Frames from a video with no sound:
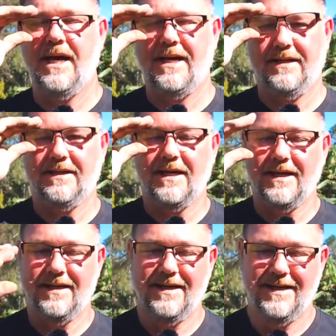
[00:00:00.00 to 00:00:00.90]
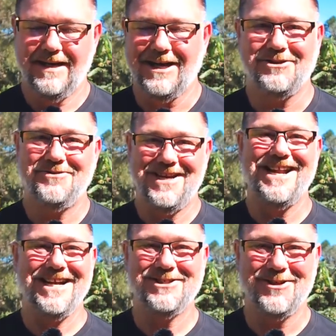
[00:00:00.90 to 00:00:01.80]
And
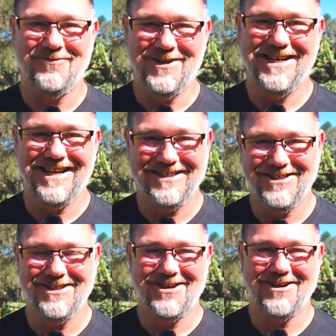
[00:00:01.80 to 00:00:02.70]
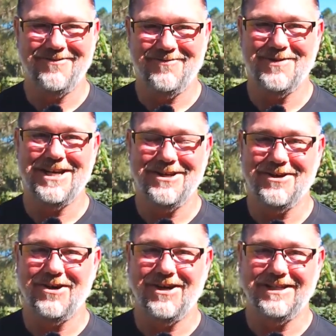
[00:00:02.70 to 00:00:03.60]
an excellent video too that I can bring
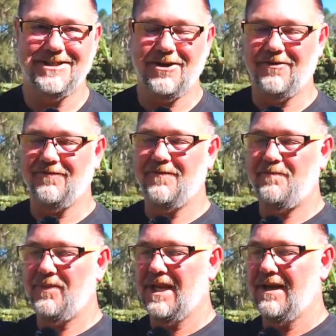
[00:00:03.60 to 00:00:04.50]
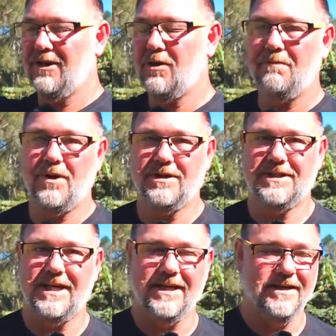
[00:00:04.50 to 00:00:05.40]
you guys of
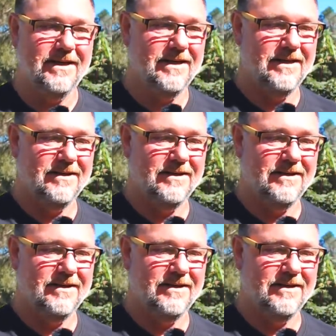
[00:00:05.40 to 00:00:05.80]
composting,